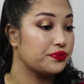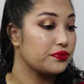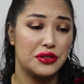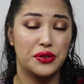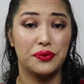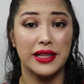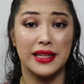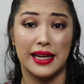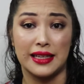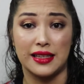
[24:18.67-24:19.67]
I do
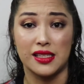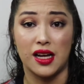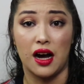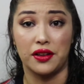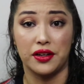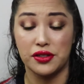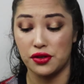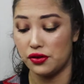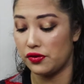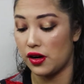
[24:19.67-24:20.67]
really like this color
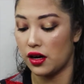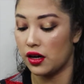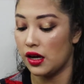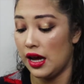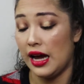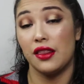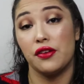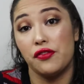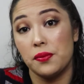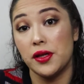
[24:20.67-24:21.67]
so far, and
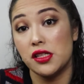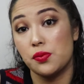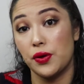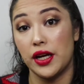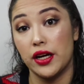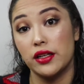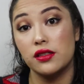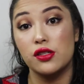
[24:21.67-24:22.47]
the formula is pretty good.